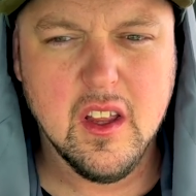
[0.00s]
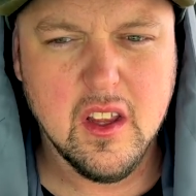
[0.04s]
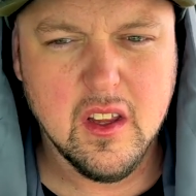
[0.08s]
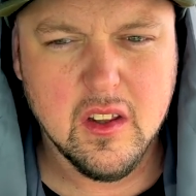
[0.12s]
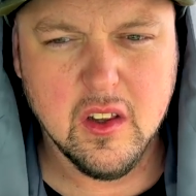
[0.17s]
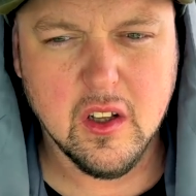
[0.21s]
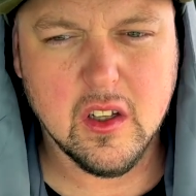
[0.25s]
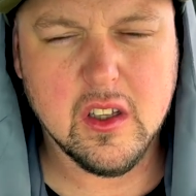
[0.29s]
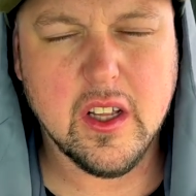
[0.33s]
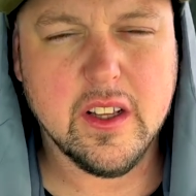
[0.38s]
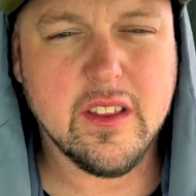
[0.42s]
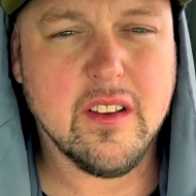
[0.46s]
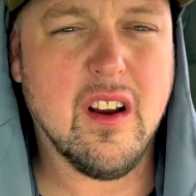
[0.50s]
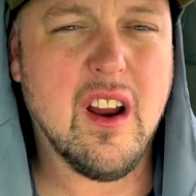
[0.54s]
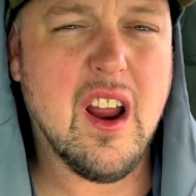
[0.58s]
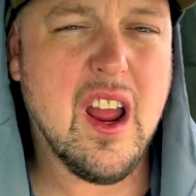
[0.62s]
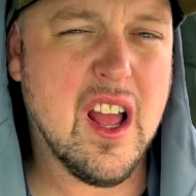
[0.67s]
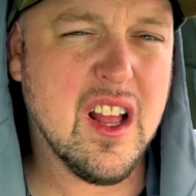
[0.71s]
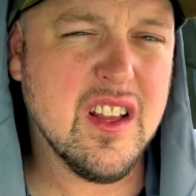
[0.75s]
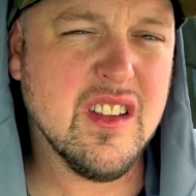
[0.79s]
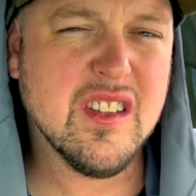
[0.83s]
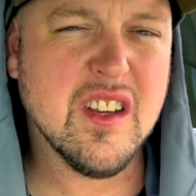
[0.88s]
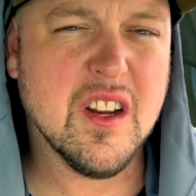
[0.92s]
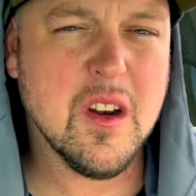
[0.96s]
look like their
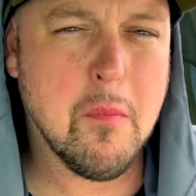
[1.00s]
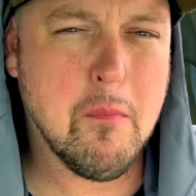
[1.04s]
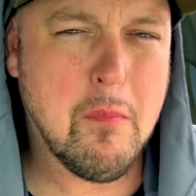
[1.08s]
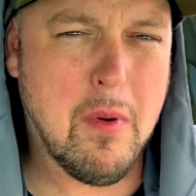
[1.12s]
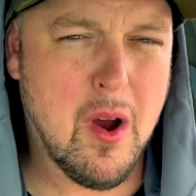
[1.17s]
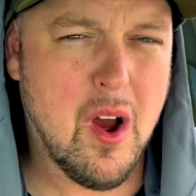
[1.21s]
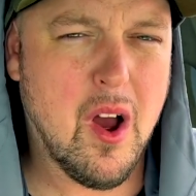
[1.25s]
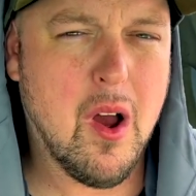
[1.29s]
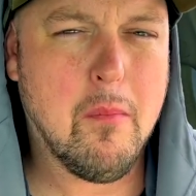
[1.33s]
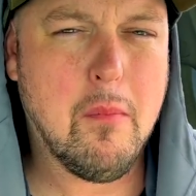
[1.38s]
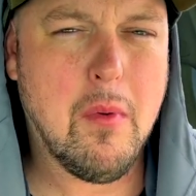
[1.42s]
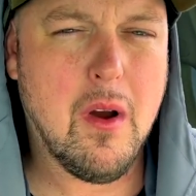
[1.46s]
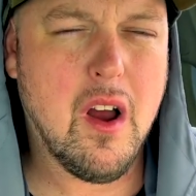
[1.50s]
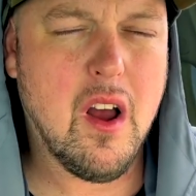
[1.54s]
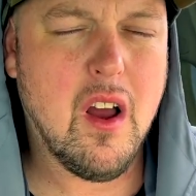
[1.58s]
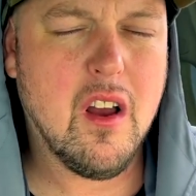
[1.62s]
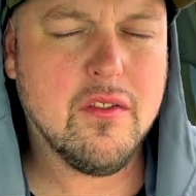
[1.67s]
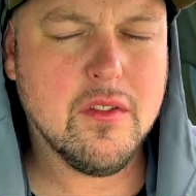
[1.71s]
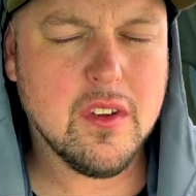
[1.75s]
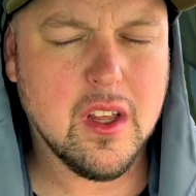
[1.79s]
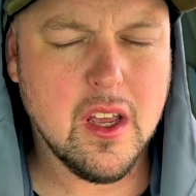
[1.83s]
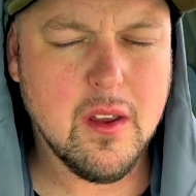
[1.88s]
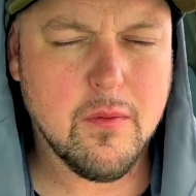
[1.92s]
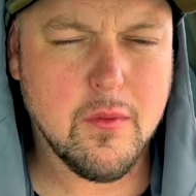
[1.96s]
head's gonna pop off
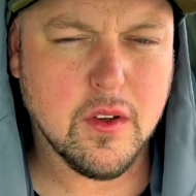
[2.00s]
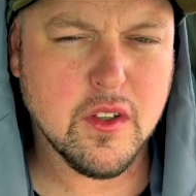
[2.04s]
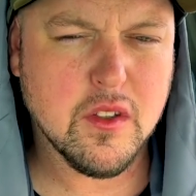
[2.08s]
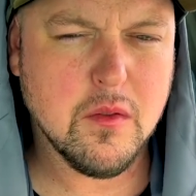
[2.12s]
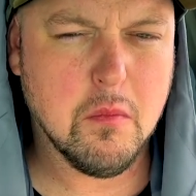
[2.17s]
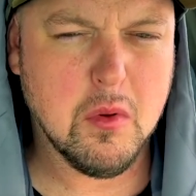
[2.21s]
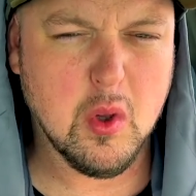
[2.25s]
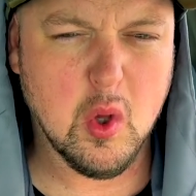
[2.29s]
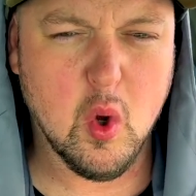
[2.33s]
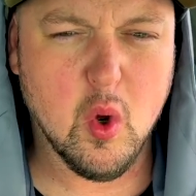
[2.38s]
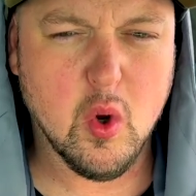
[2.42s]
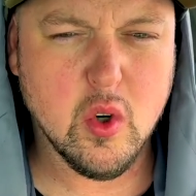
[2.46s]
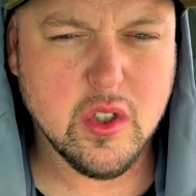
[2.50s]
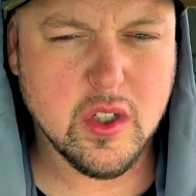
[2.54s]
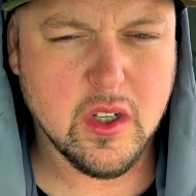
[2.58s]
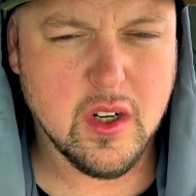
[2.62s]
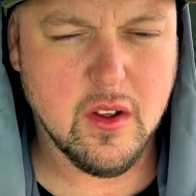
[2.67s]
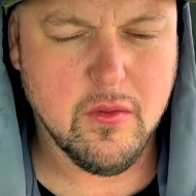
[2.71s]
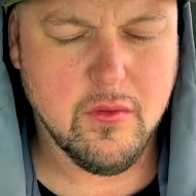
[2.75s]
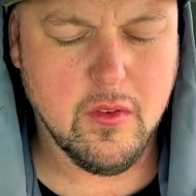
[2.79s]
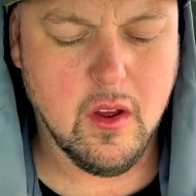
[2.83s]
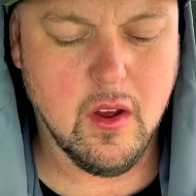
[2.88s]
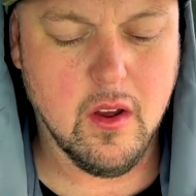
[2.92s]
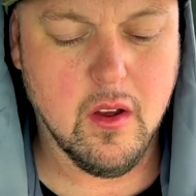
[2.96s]
type explosion
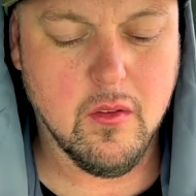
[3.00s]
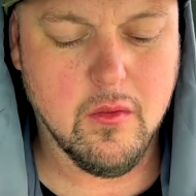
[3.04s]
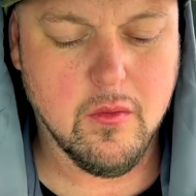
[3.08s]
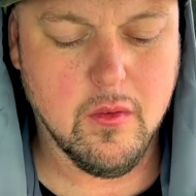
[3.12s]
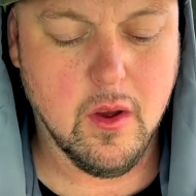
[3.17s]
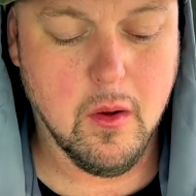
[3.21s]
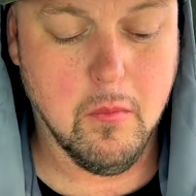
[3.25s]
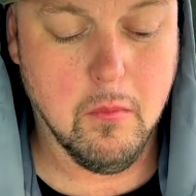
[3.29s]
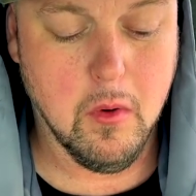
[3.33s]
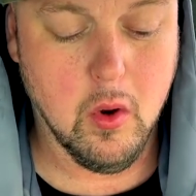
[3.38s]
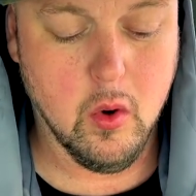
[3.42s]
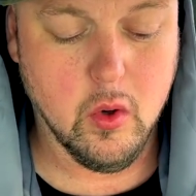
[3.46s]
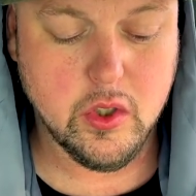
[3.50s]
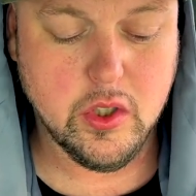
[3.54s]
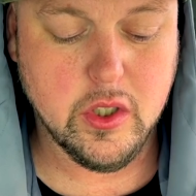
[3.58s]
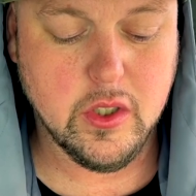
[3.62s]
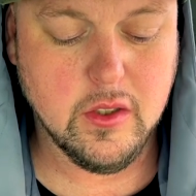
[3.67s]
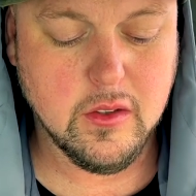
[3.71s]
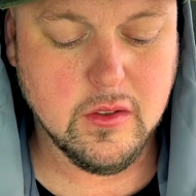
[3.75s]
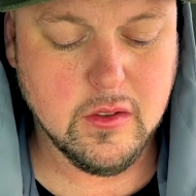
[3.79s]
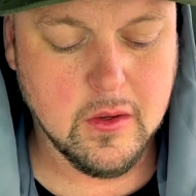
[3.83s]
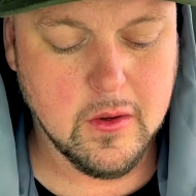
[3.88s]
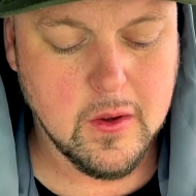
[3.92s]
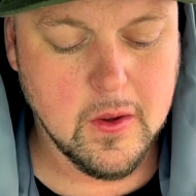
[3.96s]
of
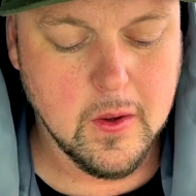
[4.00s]
emotions.